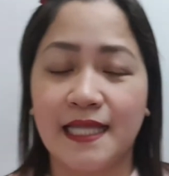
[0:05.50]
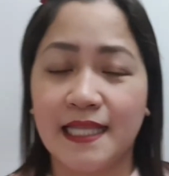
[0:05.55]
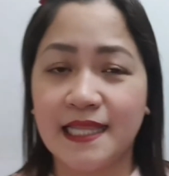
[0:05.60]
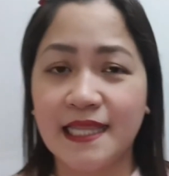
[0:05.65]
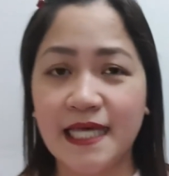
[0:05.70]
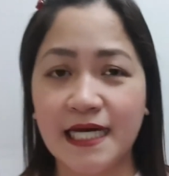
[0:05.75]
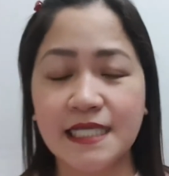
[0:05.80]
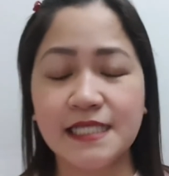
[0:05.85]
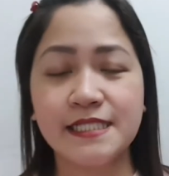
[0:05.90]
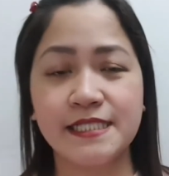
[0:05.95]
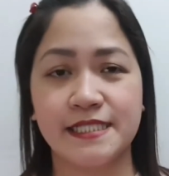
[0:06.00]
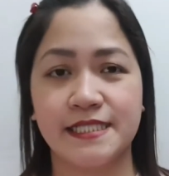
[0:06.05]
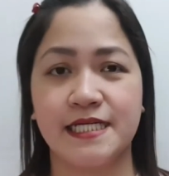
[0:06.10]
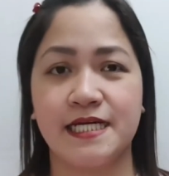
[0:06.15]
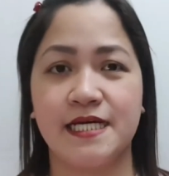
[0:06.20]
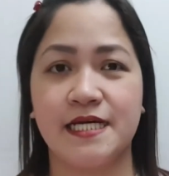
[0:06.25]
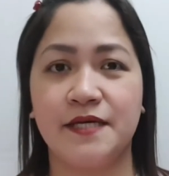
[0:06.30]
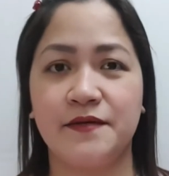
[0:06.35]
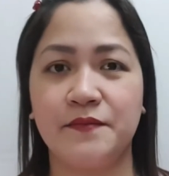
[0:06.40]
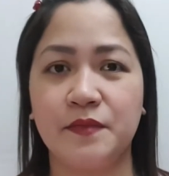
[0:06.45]
Last
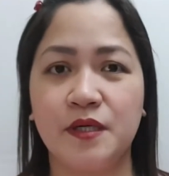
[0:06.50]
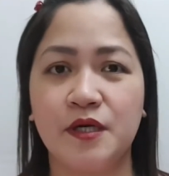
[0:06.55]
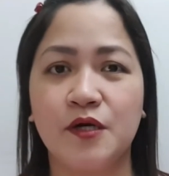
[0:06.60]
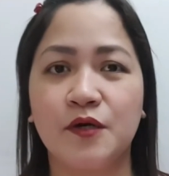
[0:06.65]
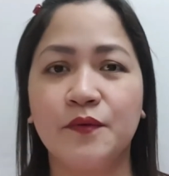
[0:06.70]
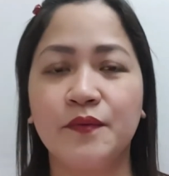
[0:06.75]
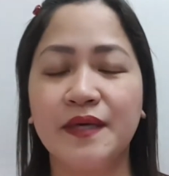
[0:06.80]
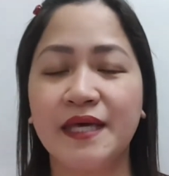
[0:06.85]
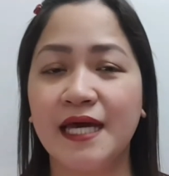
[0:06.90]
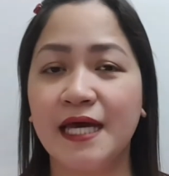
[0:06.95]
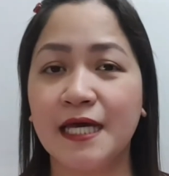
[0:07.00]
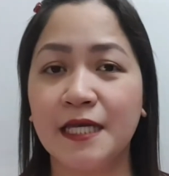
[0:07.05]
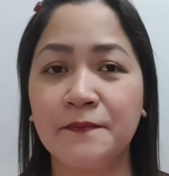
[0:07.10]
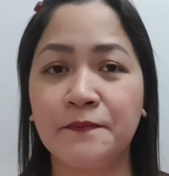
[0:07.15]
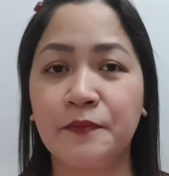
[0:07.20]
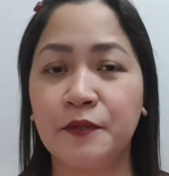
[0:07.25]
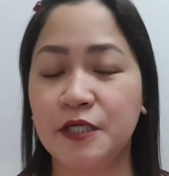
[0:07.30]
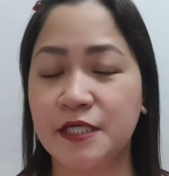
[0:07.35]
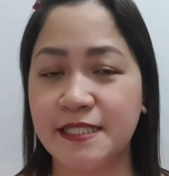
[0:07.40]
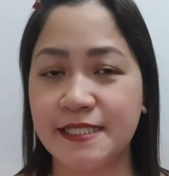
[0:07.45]
time, we
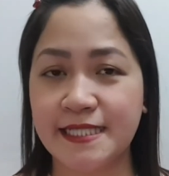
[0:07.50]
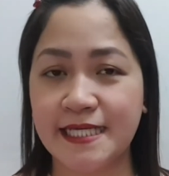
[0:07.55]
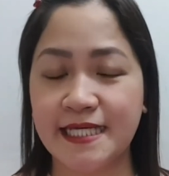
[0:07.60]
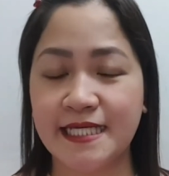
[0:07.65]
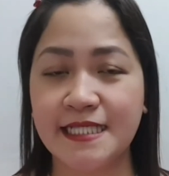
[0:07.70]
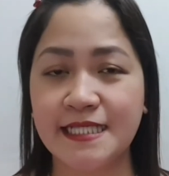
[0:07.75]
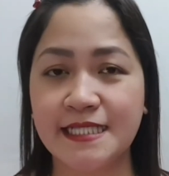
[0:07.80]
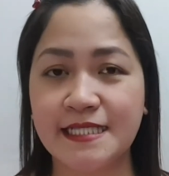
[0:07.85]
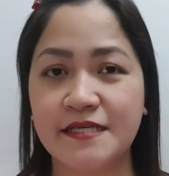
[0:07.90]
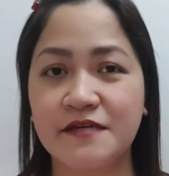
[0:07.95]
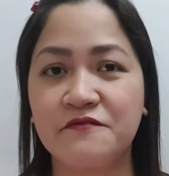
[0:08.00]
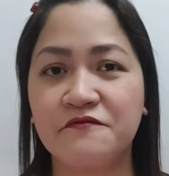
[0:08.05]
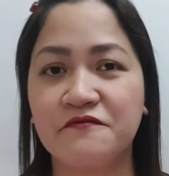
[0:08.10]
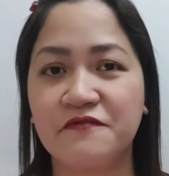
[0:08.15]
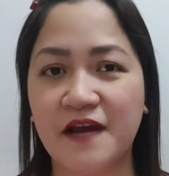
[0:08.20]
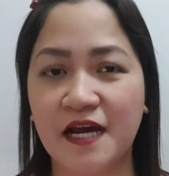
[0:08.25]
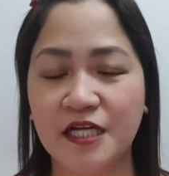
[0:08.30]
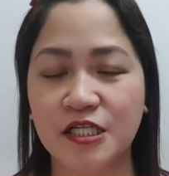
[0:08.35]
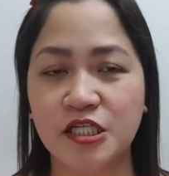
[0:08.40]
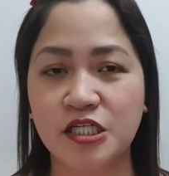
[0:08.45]
had percents,
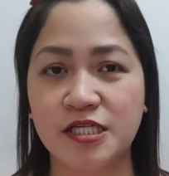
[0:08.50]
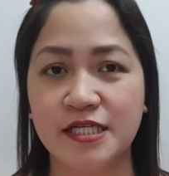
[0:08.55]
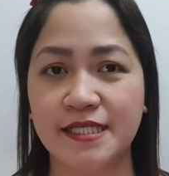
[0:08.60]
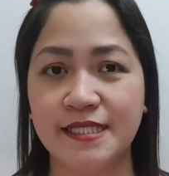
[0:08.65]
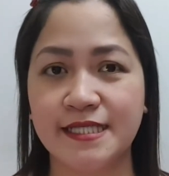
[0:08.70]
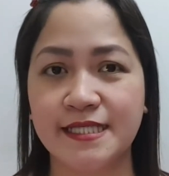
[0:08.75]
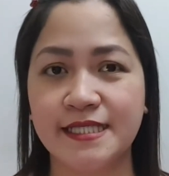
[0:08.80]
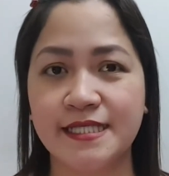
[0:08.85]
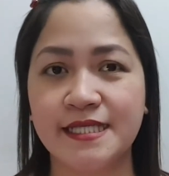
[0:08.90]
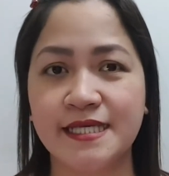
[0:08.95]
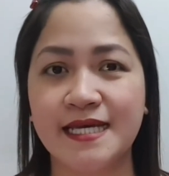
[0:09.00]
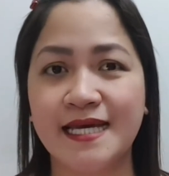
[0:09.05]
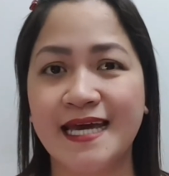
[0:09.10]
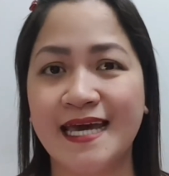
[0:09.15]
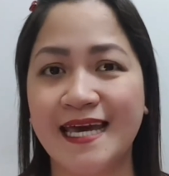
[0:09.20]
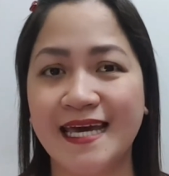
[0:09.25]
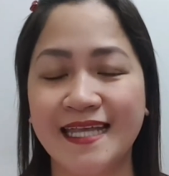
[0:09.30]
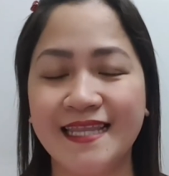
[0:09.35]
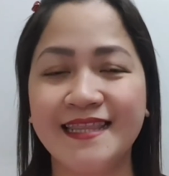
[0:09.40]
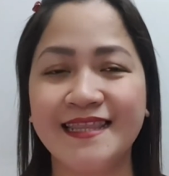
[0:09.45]
fractions,
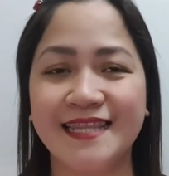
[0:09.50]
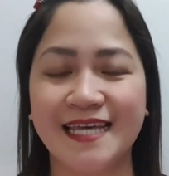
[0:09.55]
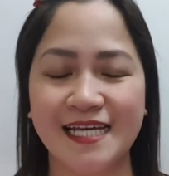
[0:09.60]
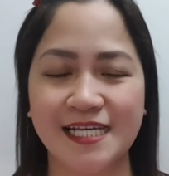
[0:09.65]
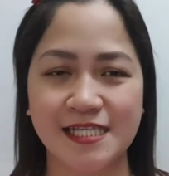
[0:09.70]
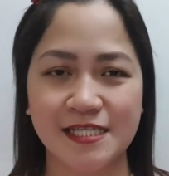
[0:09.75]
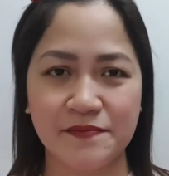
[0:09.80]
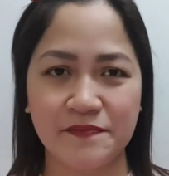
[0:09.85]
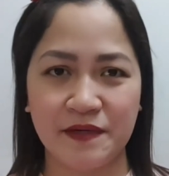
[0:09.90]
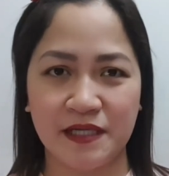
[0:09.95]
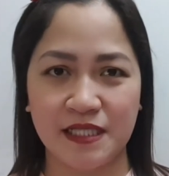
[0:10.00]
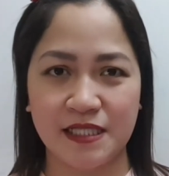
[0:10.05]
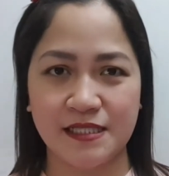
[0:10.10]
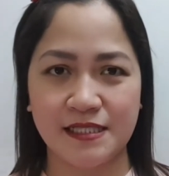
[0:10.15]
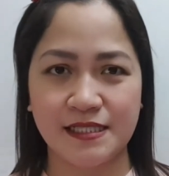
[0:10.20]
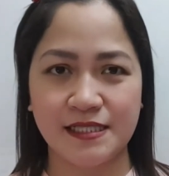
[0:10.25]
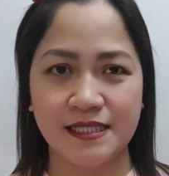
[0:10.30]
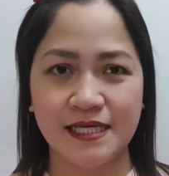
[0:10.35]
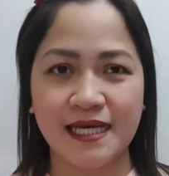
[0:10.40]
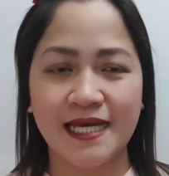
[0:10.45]
and
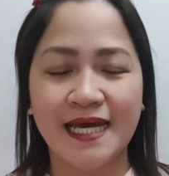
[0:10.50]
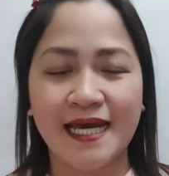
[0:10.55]
decimals.